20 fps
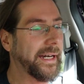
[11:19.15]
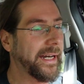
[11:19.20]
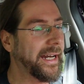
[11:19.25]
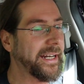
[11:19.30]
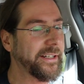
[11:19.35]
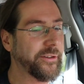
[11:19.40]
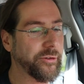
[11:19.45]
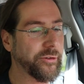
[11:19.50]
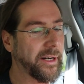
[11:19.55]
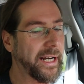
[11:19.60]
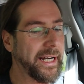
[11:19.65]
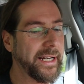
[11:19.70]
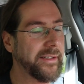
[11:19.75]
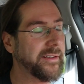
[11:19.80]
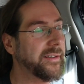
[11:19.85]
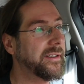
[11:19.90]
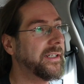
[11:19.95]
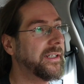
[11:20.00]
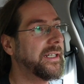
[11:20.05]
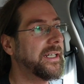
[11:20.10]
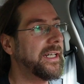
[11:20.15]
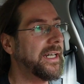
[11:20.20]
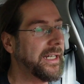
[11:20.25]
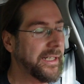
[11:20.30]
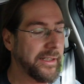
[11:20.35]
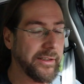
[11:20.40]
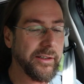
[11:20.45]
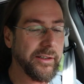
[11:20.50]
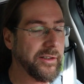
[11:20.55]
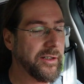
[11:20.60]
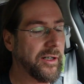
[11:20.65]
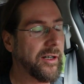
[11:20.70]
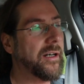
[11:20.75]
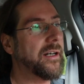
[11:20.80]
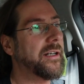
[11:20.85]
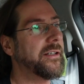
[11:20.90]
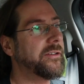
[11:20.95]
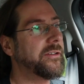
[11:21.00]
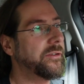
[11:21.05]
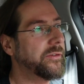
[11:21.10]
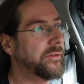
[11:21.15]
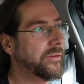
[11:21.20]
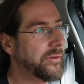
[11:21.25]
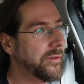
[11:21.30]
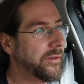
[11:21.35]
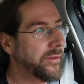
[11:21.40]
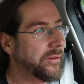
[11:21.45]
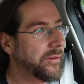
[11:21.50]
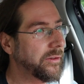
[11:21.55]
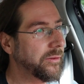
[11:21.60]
I tried in the car to